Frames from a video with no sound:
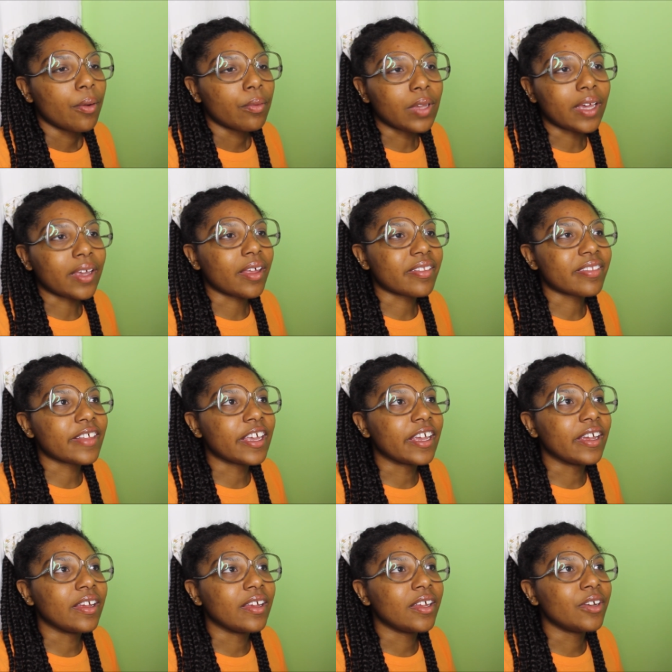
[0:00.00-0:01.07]
like I
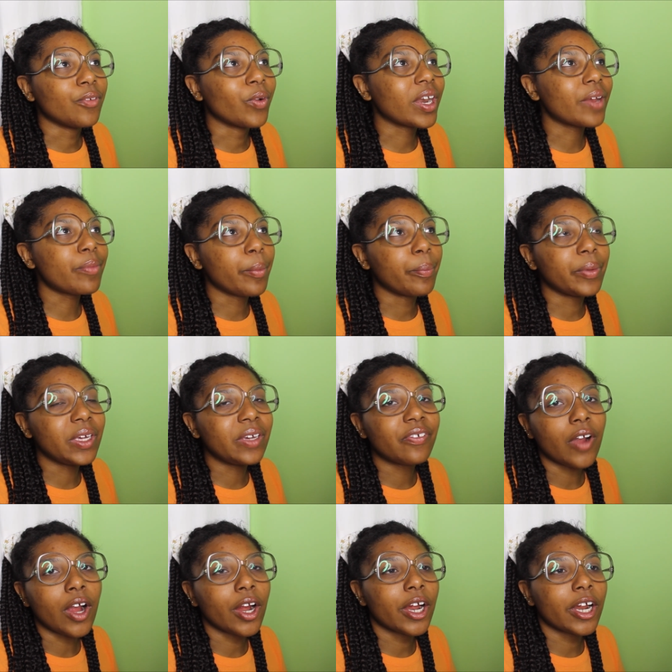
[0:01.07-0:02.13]
said, whatever
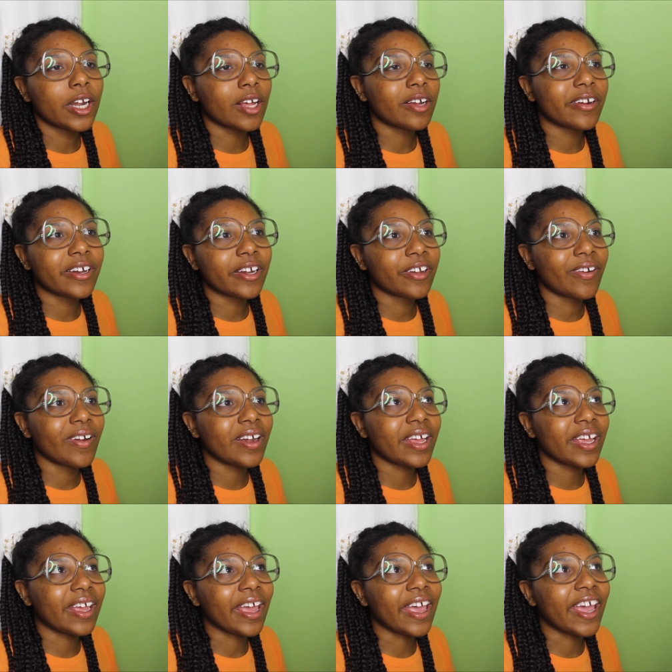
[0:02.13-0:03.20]
beef her and Ariana
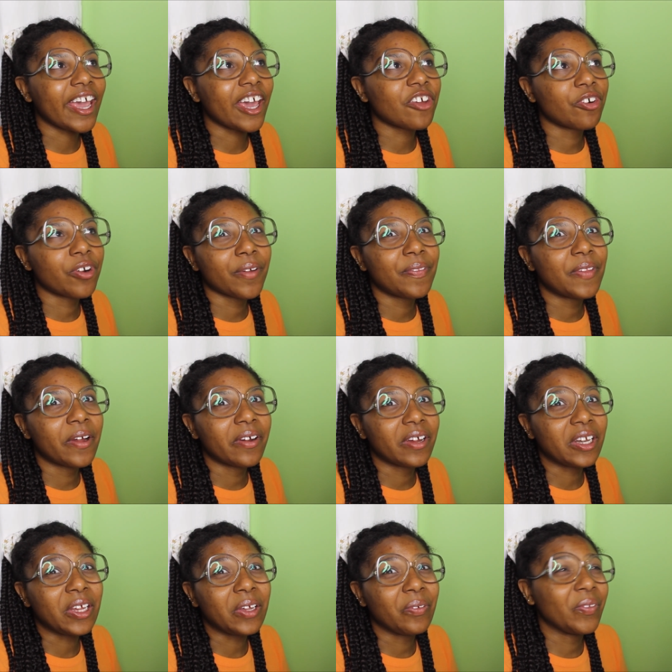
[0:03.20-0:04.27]
Grande had, or if there
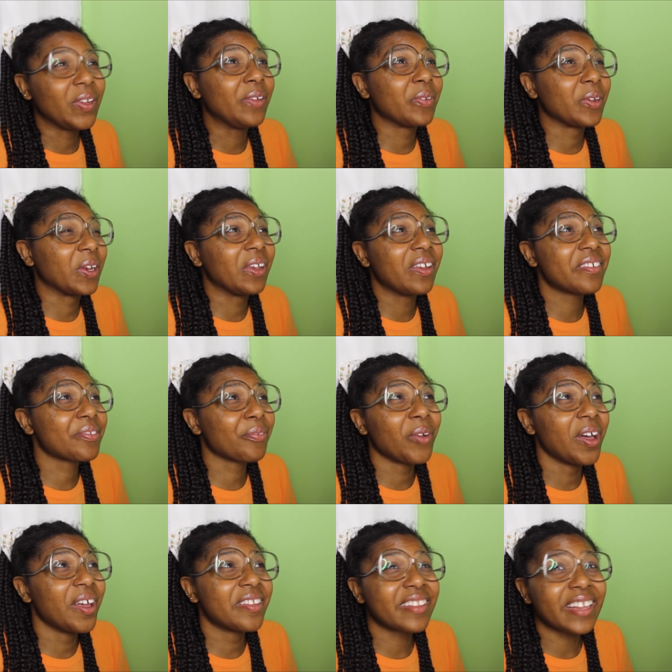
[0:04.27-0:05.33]
any even is
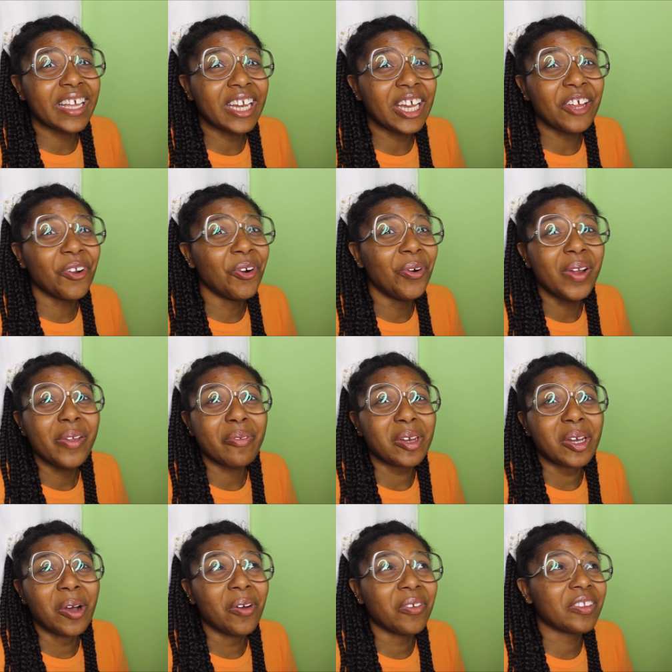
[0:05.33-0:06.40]
was any, who
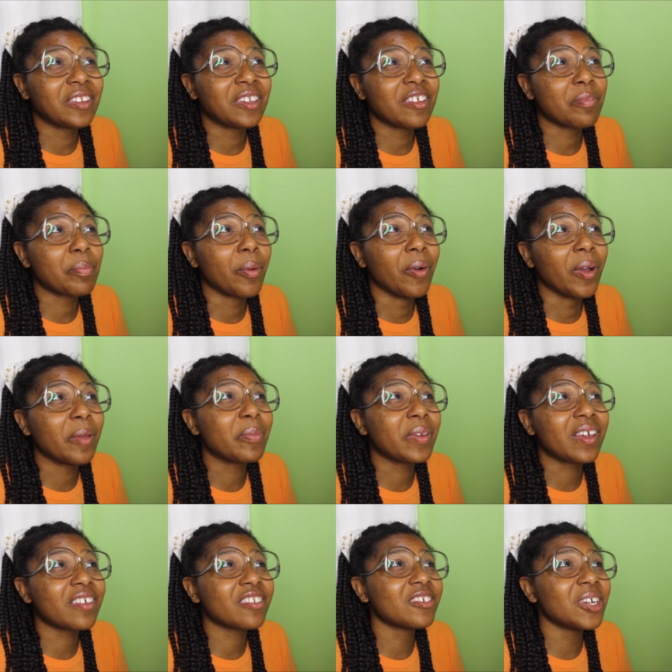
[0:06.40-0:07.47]
even knows at this point?
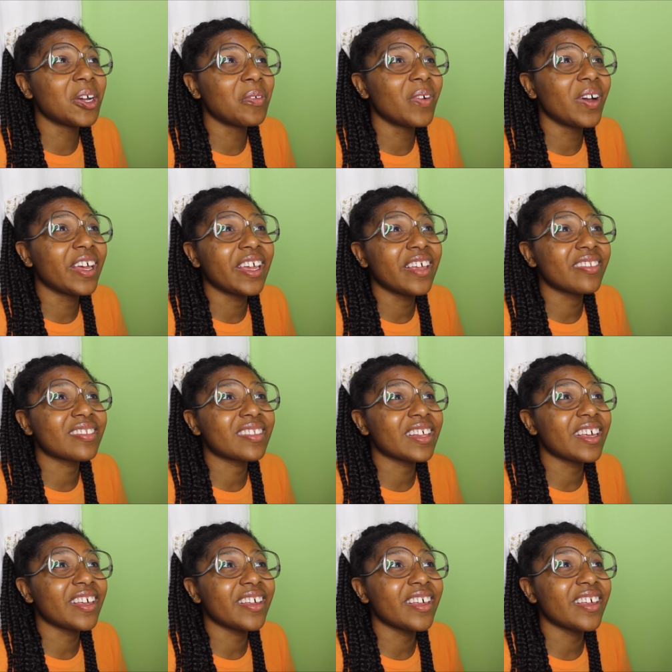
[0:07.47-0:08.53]
Because you know what, it's
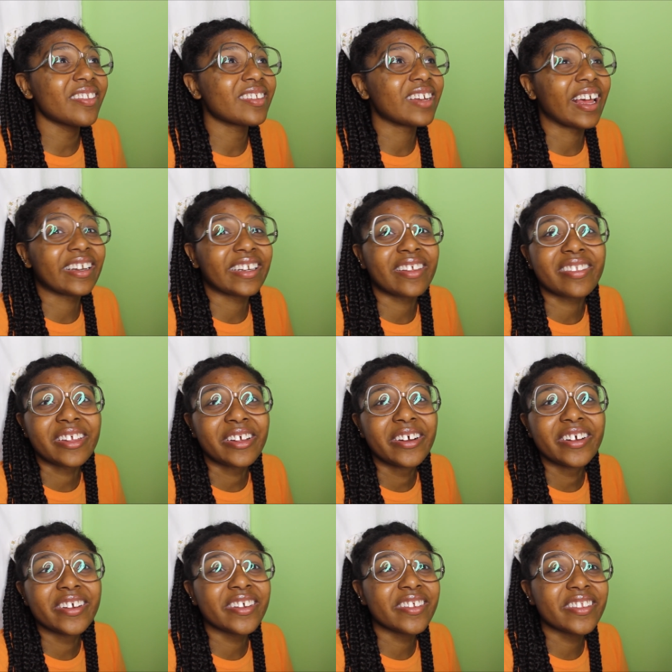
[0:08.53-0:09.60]
it, it's not that
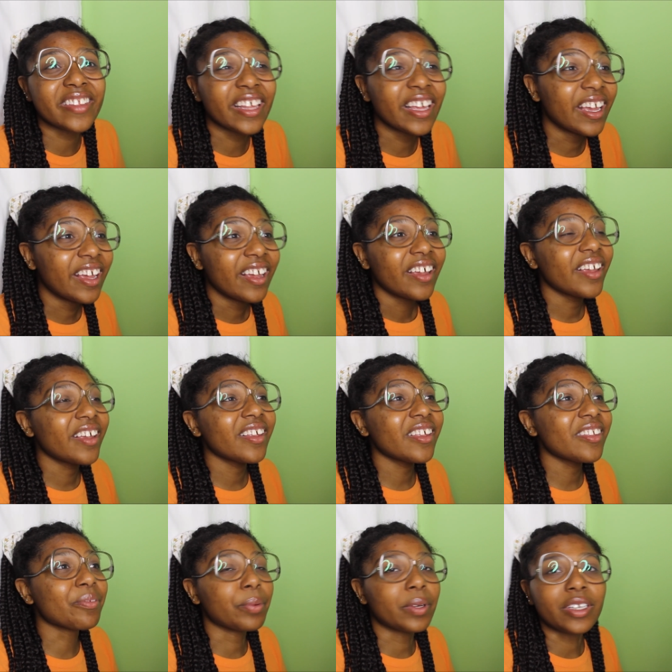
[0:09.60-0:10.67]
serious. It,
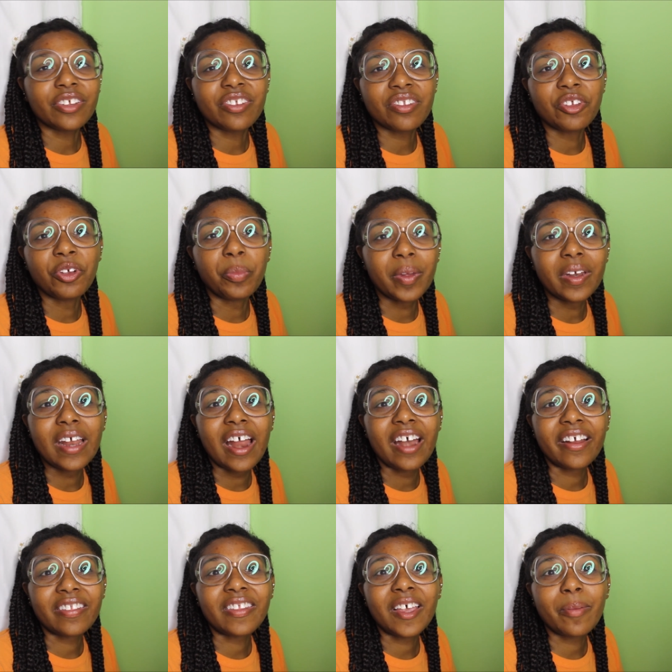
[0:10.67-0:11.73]
it's really stupid now
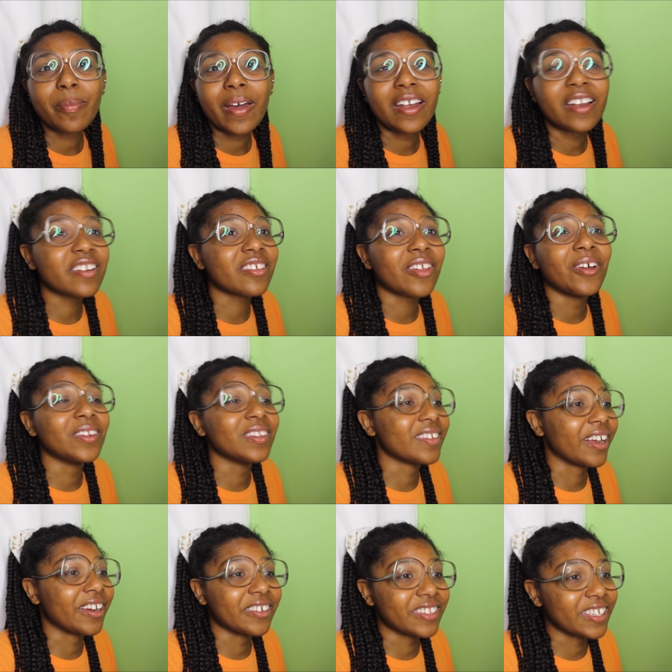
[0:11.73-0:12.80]
that I think about it. This whole
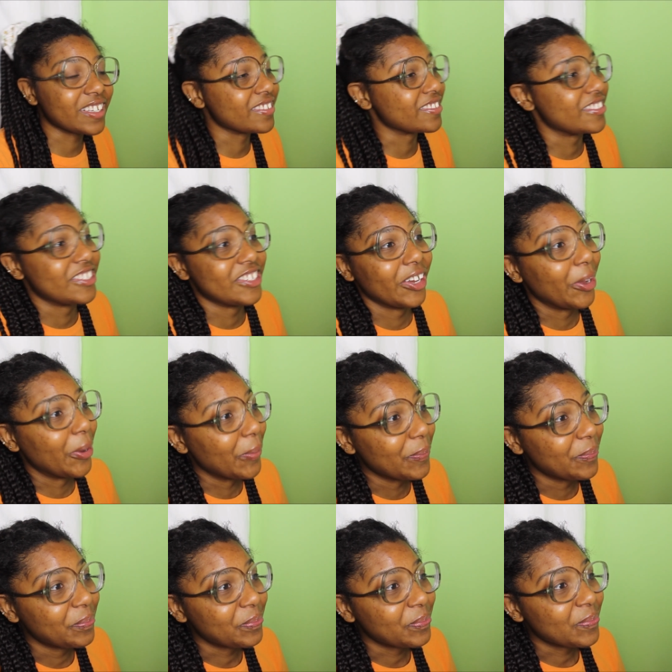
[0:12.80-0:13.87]
entire thing is
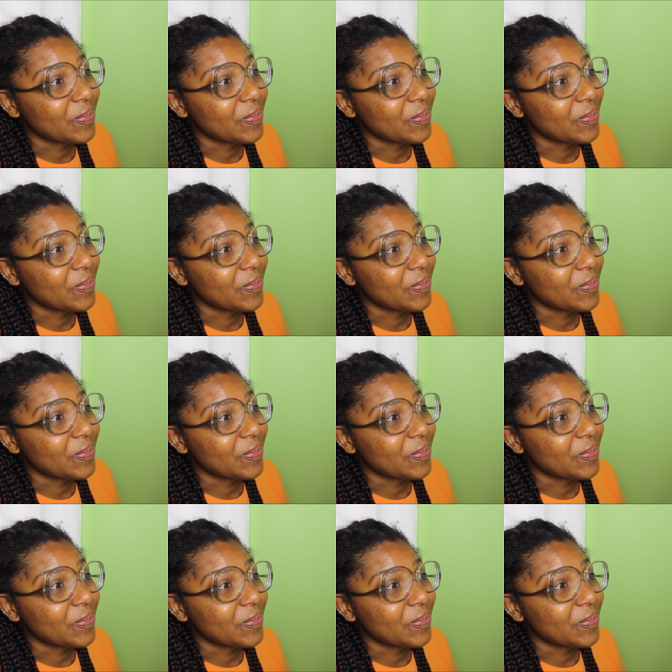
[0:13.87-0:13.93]
dumb.